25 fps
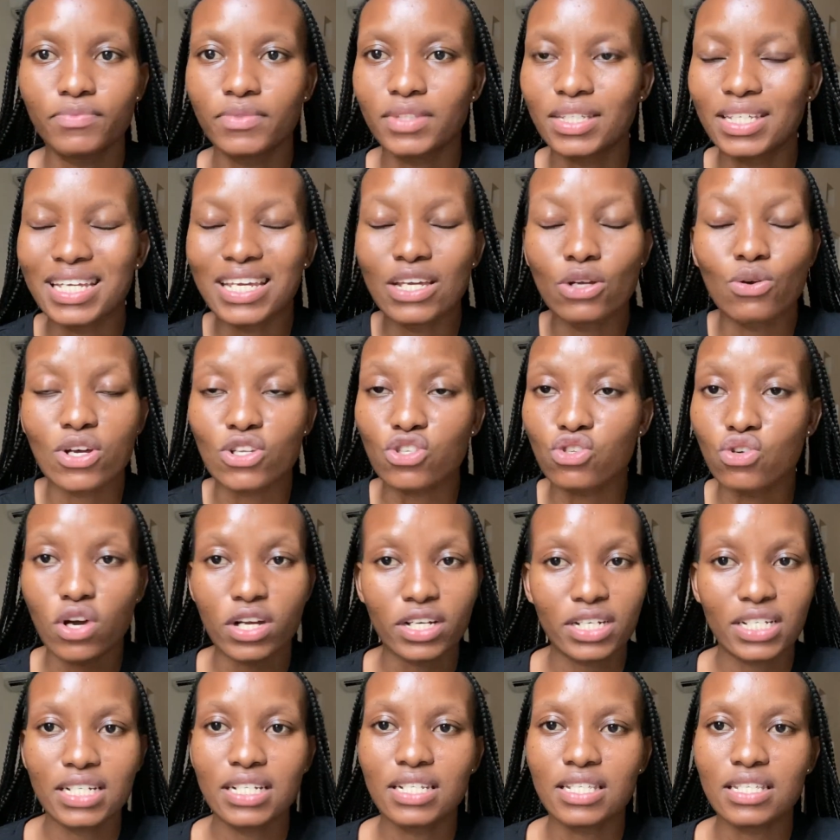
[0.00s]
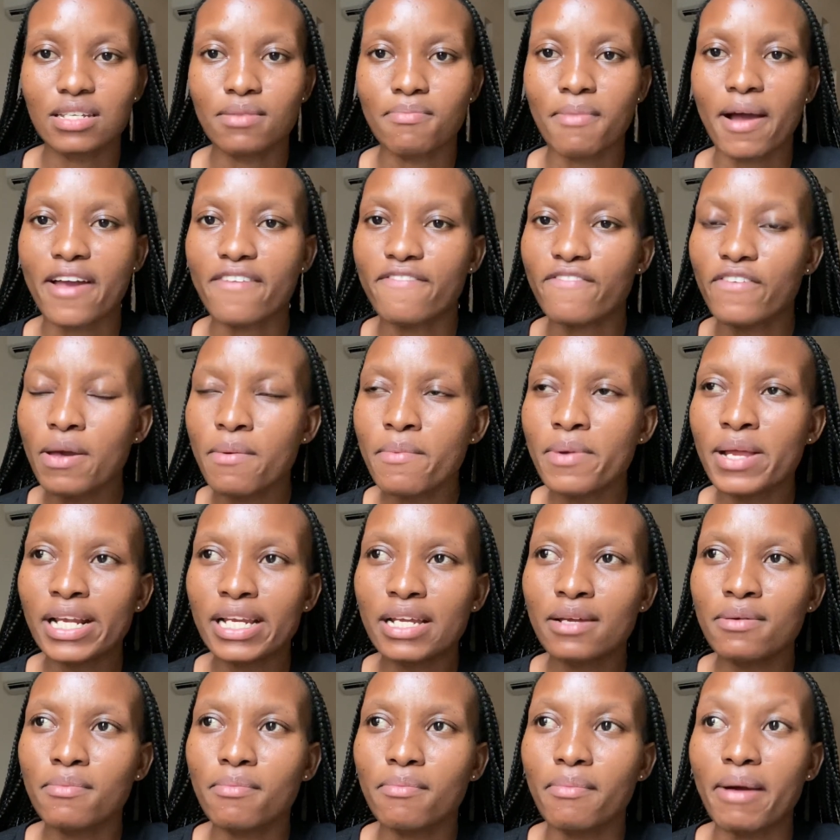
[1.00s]
It was not easy. My
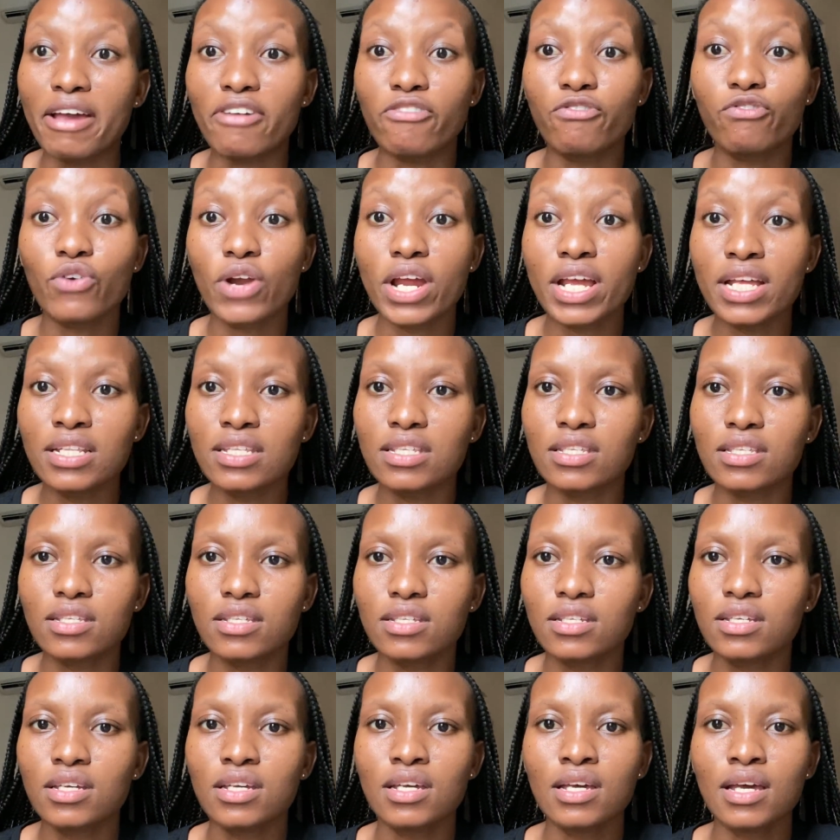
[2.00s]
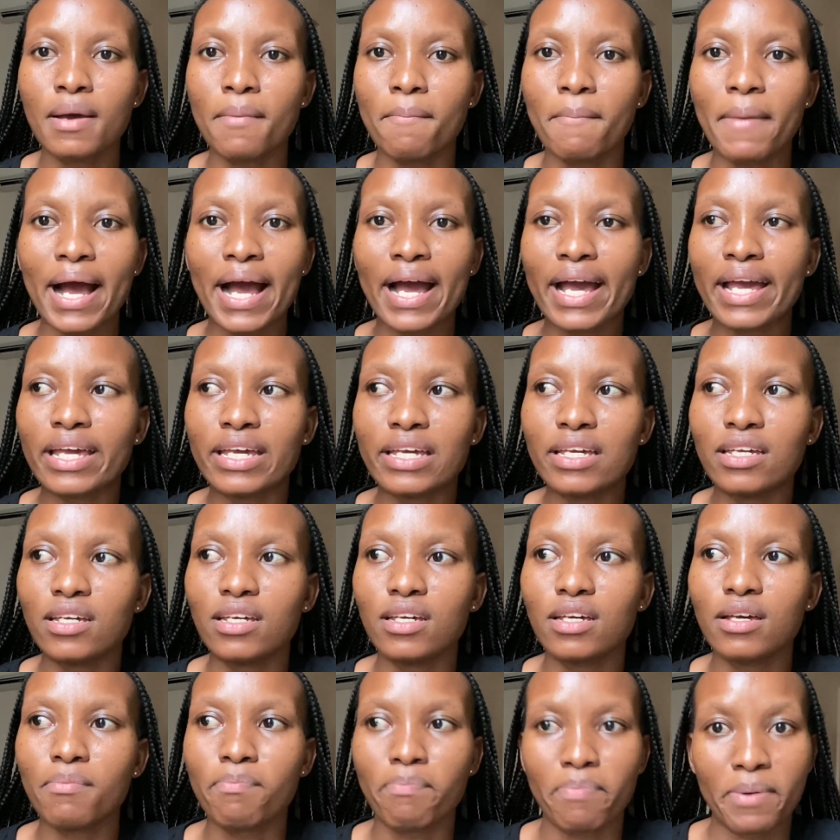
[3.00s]
family, my friends, my
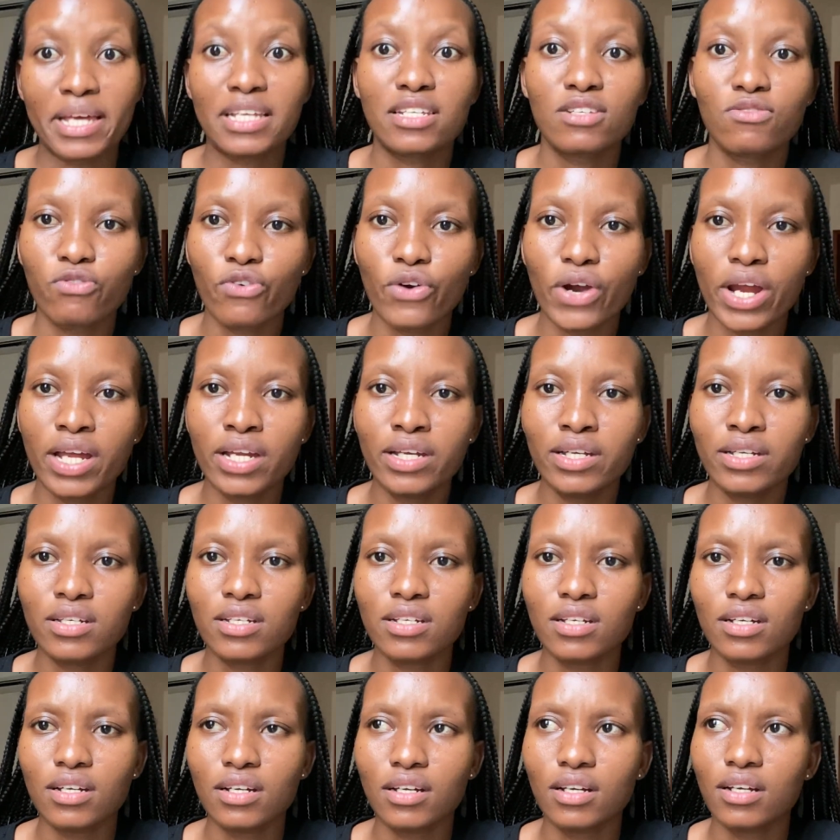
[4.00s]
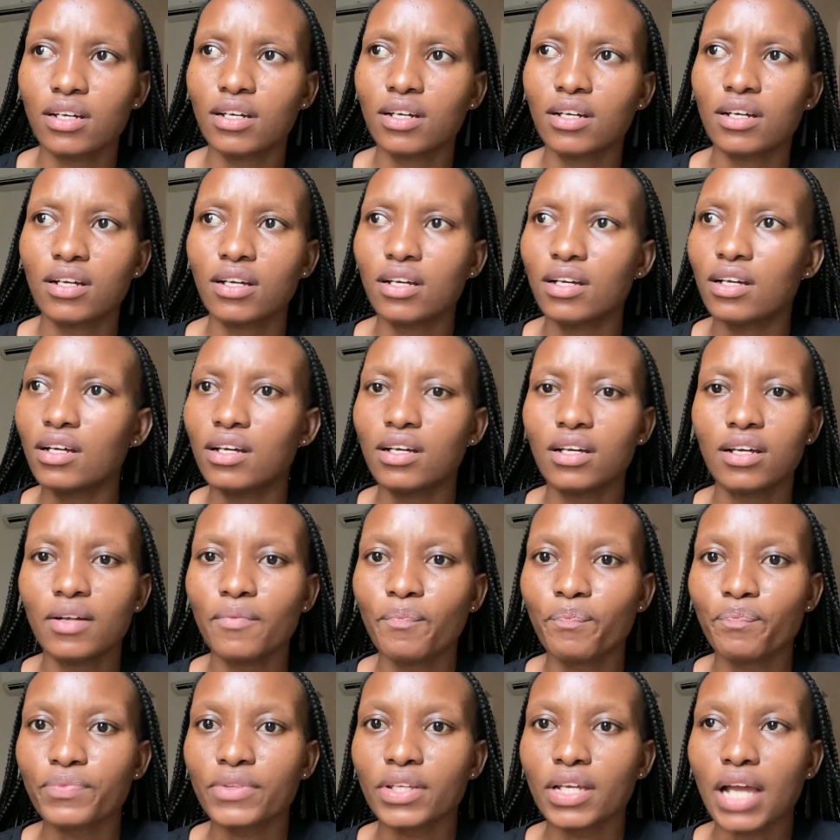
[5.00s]
best friend,
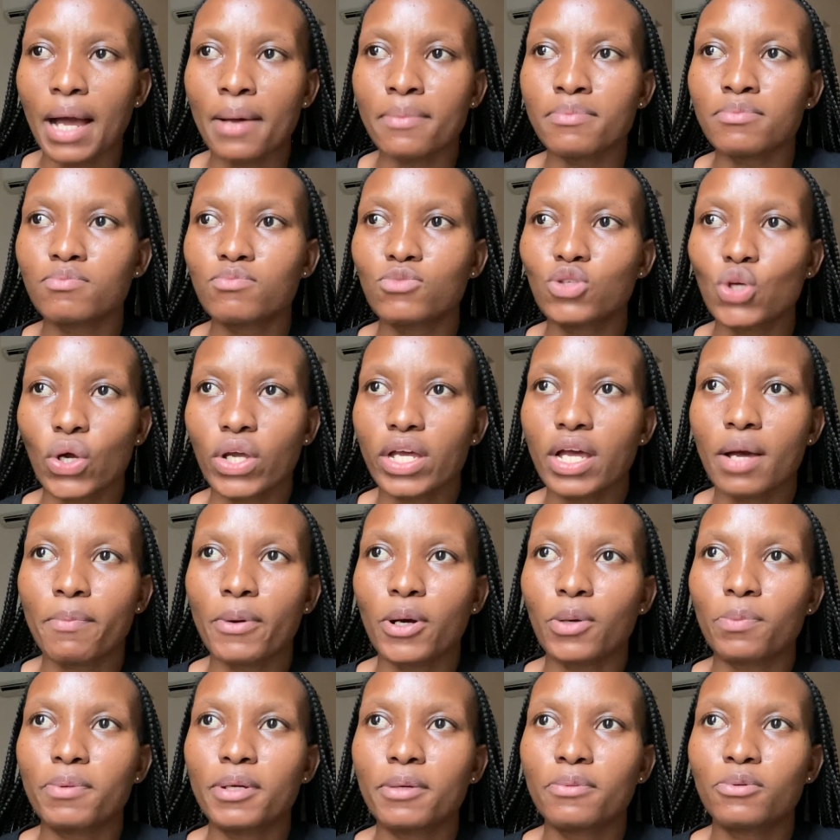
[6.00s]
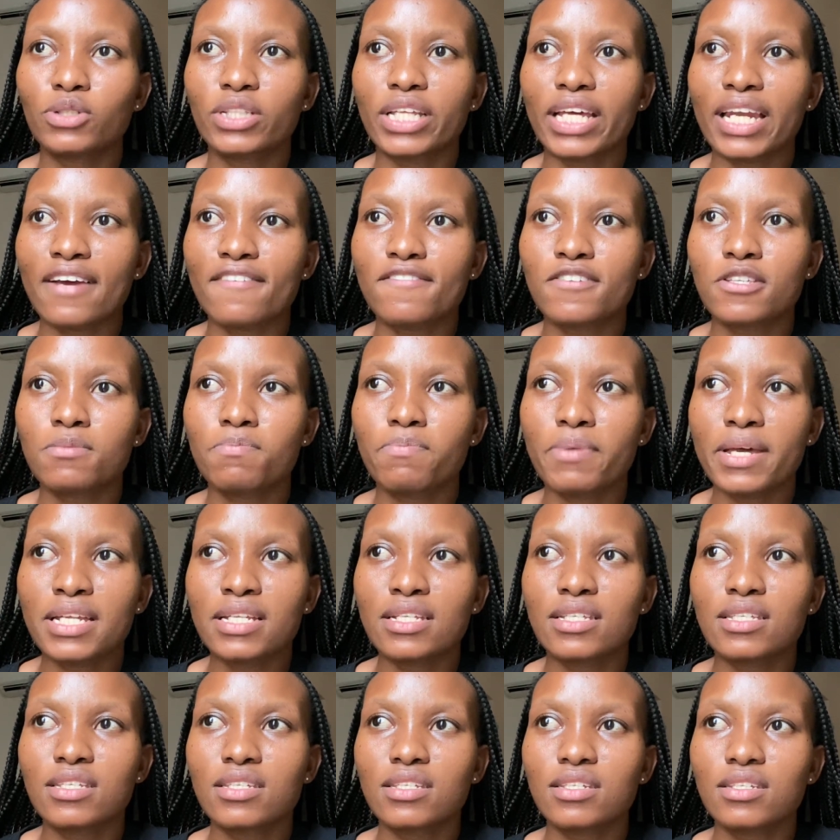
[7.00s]
I'm talking about people that I've
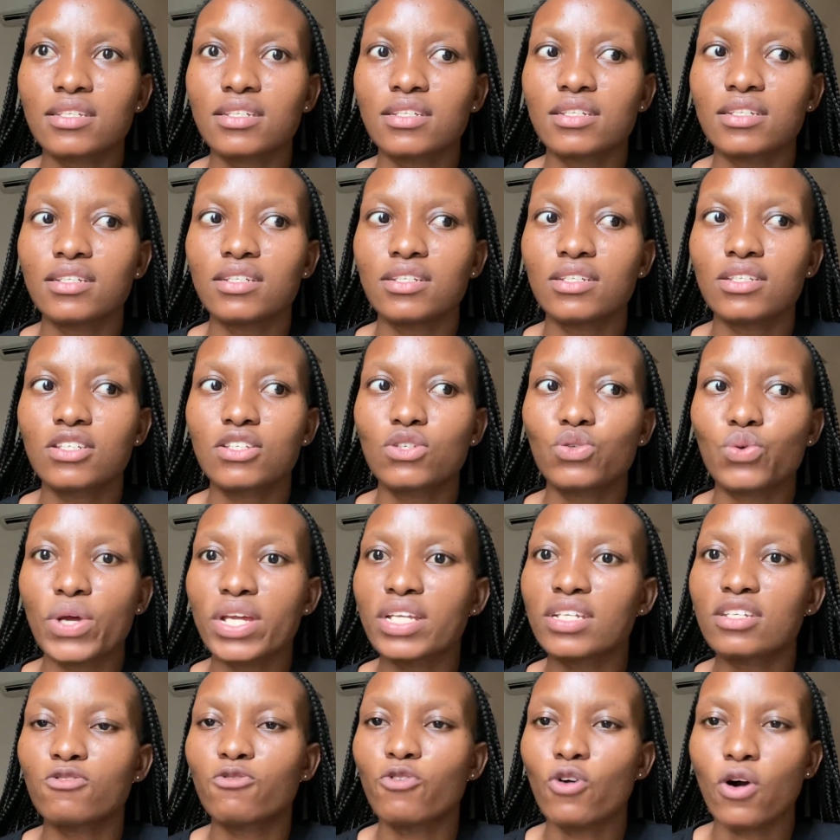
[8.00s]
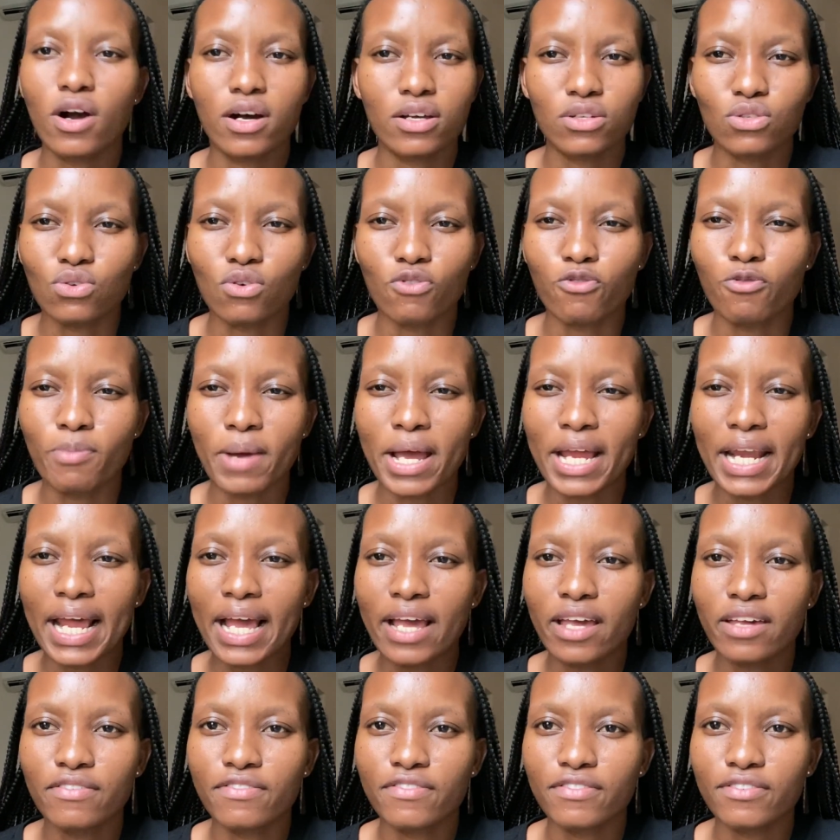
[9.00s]
spent 24 hours of my
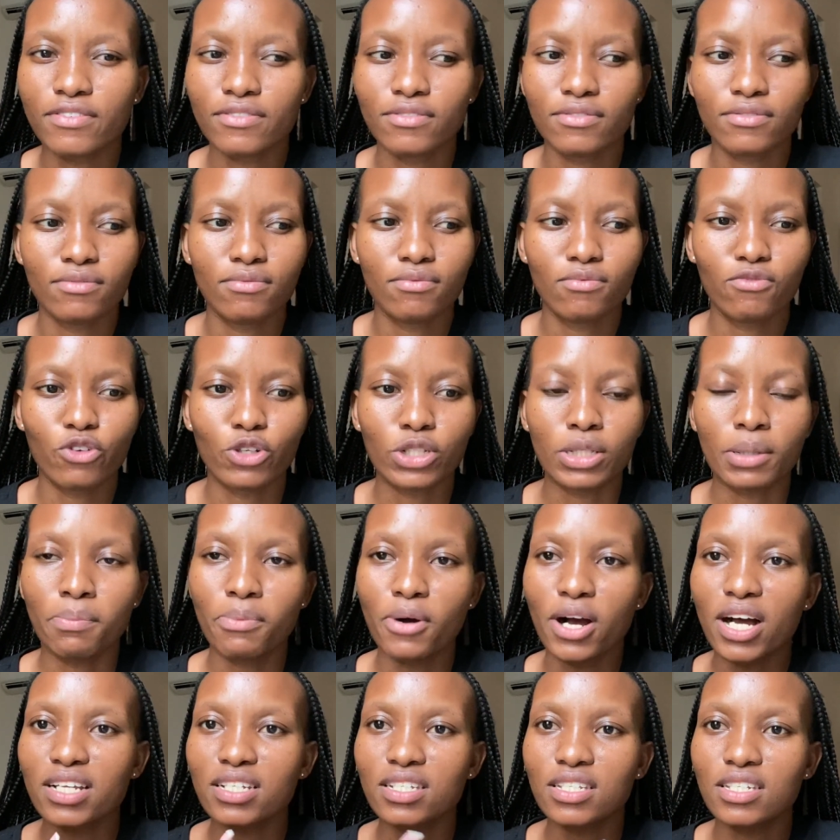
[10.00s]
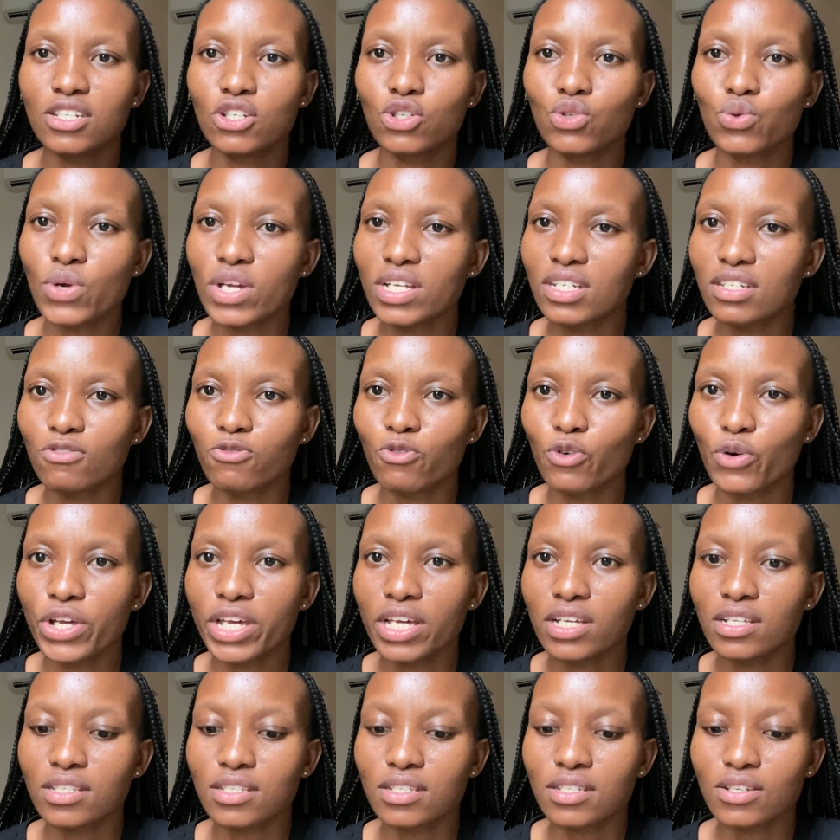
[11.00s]
life for the past 24
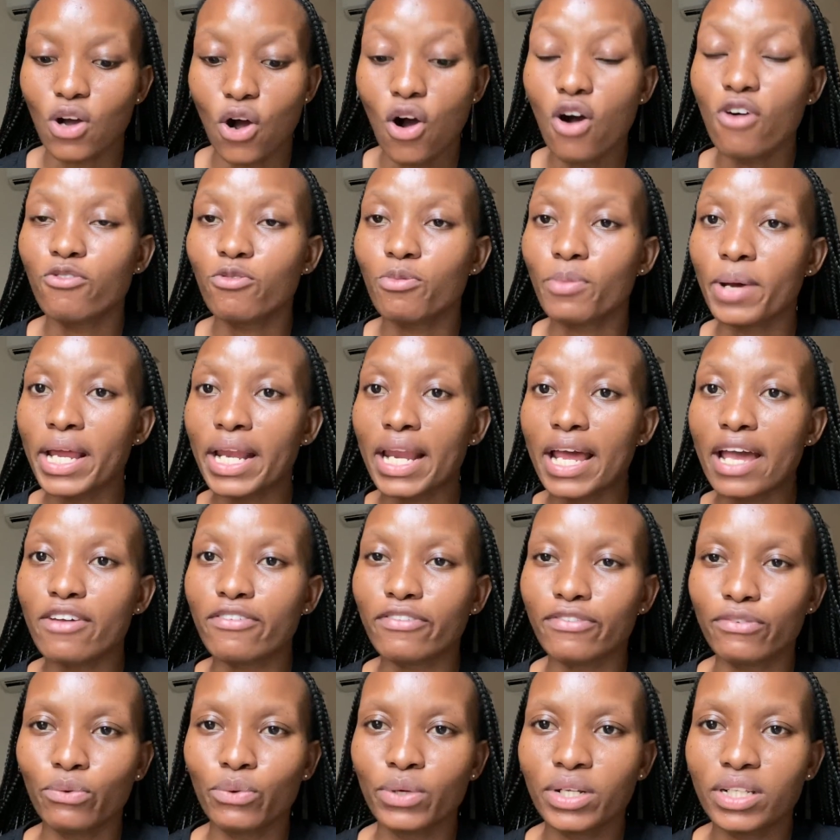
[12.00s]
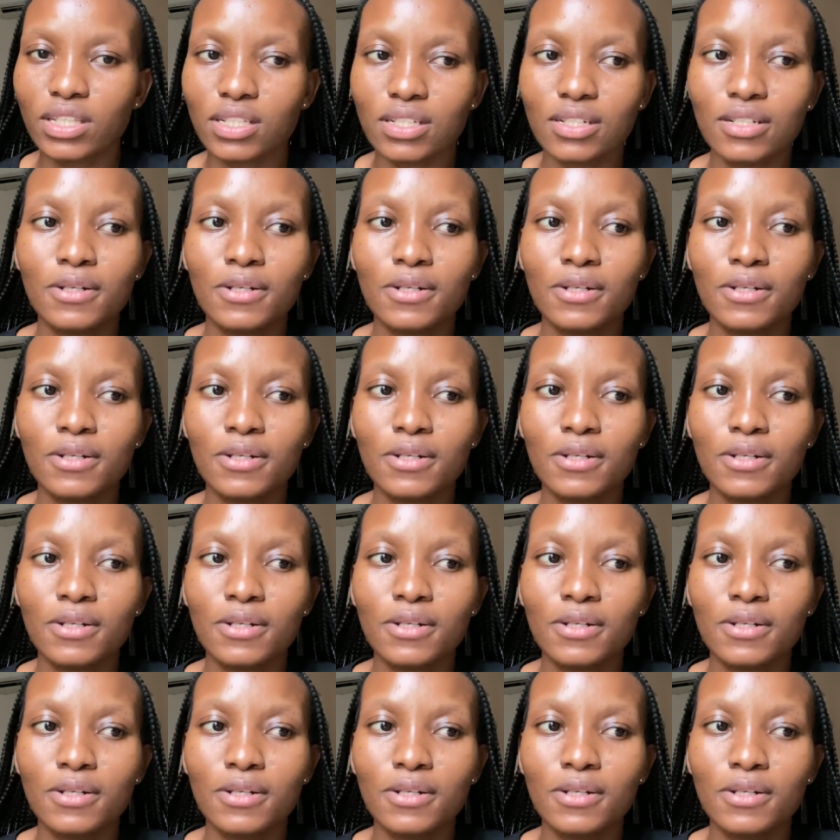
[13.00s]
years of my life with